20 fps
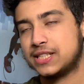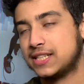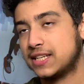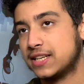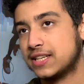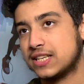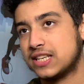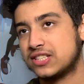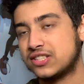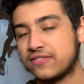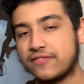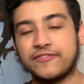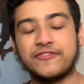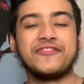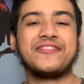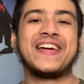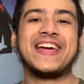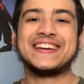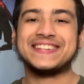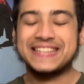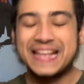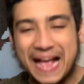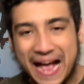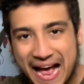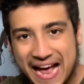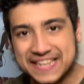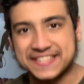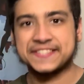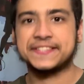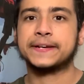it's a
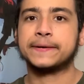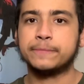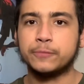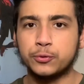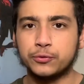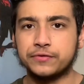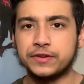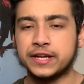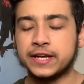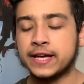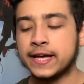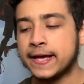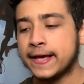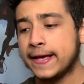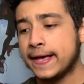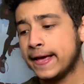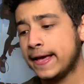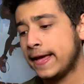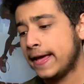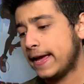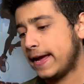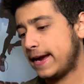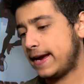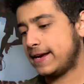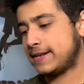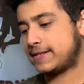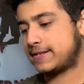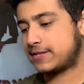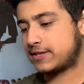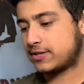fantastic movie.
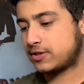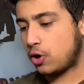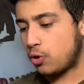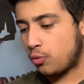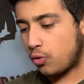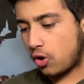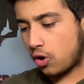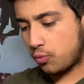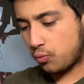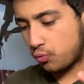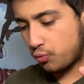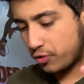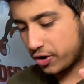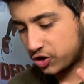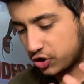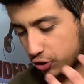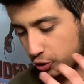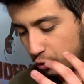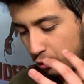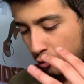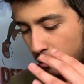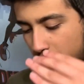It's so original.